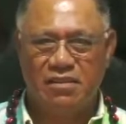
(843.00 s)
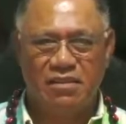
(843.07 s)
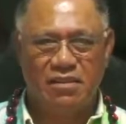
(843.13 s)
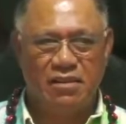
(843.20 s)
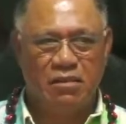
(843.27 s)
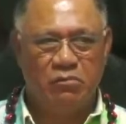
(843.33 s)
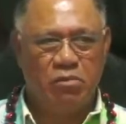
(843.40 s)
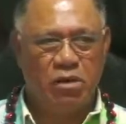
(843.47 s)

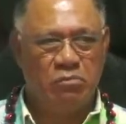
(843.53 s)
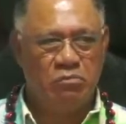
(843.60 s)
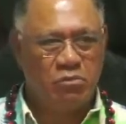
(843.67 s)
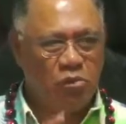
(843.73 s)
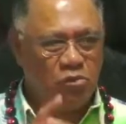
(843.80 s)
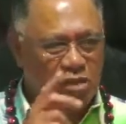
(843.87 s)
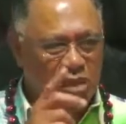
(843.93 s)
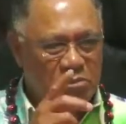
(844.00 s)
But
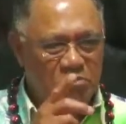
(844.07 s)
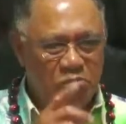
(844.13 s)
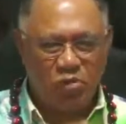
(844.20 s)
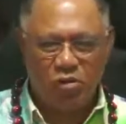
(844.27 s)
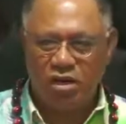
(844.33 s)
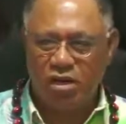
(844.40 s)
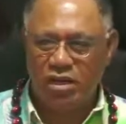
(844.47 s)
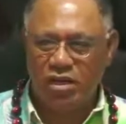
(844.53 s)
most
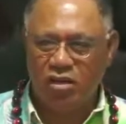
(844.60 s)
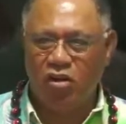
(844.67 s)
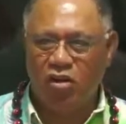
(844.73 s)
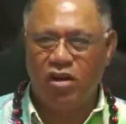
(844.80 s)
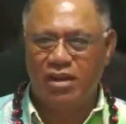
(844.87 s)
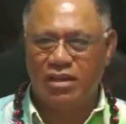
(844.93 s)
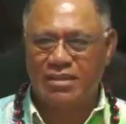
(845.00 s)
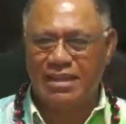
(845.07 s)
importantly, God
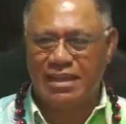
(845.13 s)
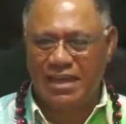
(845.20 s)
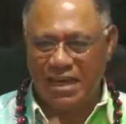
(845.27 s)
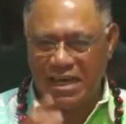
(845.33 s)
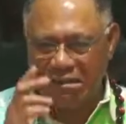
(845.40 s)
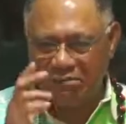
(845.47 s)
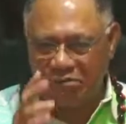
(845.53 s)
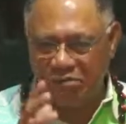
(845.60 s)
is
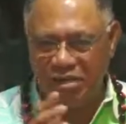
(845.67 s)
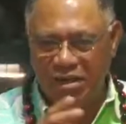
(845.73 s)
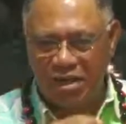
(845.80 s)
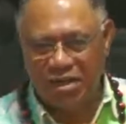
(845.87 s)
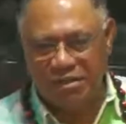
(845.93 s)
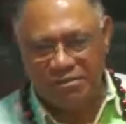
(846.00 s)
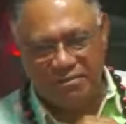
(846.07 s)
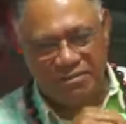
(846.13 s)
laughing at.
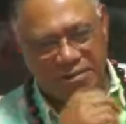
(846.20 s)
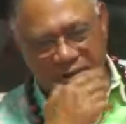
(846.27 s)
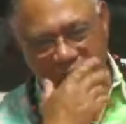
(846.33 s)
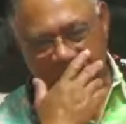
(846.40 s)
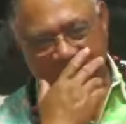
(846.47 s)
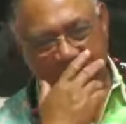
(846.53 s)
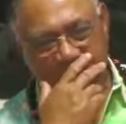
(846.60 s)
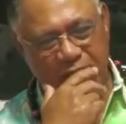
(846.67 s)

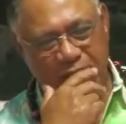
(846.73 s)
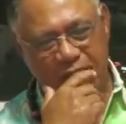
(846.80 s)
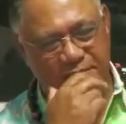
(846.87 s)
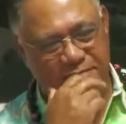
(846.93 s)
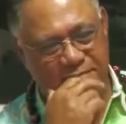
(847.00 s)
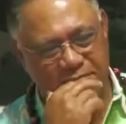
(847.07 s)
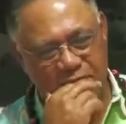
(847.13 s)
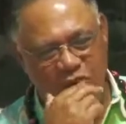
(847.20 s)
I mean,
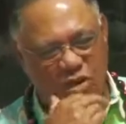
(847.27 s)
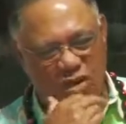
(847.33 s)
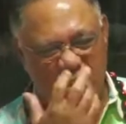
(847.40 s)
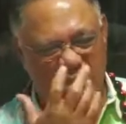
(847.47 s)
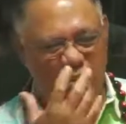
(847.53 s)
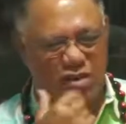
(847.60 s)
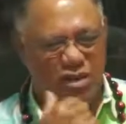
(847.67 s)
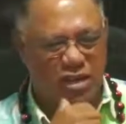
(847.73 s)
God is
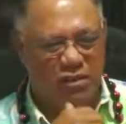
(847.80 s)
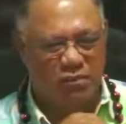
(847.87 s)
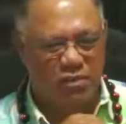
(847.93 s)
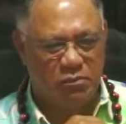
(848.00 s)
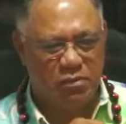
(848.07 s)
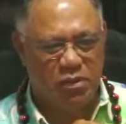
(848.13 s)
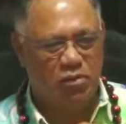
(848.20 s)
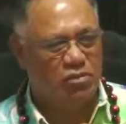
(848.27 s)
not laughing
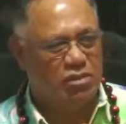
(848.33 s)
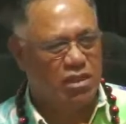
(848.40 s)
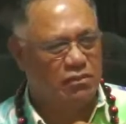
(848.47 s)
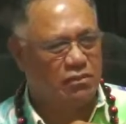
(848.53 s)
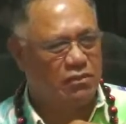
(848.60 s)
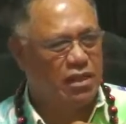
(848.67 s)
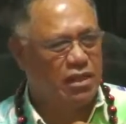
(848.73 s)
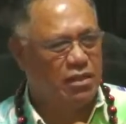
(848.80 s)
because it's
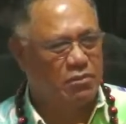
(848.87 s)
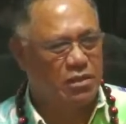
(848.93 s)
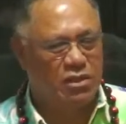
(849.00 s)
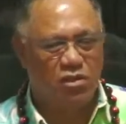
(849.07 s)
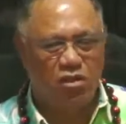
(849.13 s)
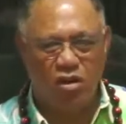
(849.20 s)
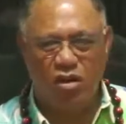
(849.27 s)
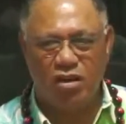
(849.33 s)
funny, but
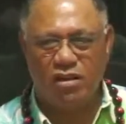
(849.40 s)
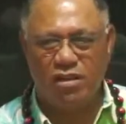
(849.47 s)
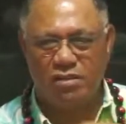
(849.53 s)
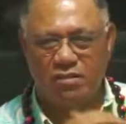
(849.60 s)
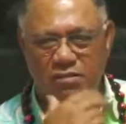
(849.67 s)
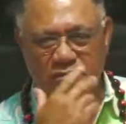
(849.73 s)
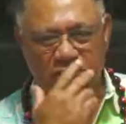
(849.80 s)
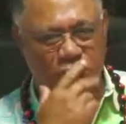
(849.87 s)
God
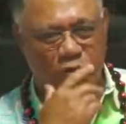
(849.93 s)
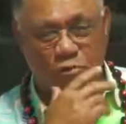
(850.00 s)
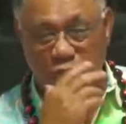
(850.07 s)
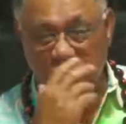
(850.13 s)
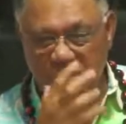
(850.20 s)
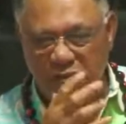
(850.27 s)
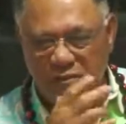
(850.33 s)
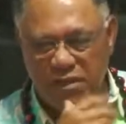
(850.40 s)
is
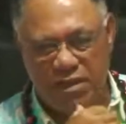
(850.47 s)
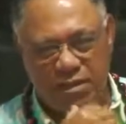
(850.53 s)
grieving.